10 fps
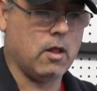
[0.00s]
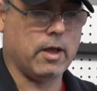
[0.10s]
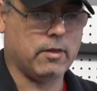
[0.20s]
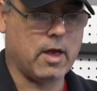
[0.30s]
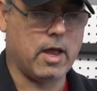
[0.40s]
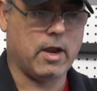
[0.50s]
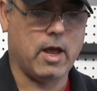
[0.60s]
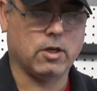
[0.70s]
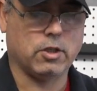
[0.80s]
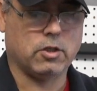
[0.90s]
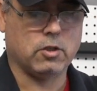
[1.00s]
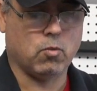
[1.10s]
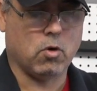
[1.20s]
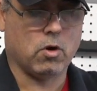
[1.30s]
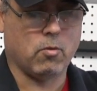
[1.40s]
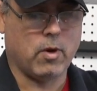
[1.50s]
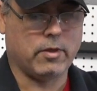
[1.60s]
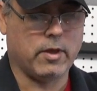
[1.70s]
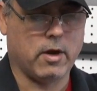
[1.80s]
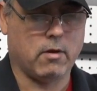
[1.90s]
like that and actually just work
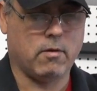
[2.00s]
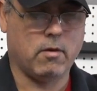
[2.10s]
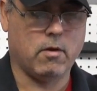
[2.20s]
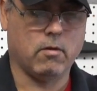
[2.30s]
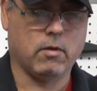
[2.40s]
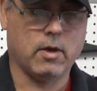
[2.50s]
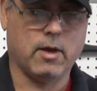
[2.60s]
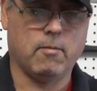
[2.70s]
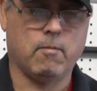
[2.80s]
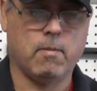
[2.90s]
right there. Okay.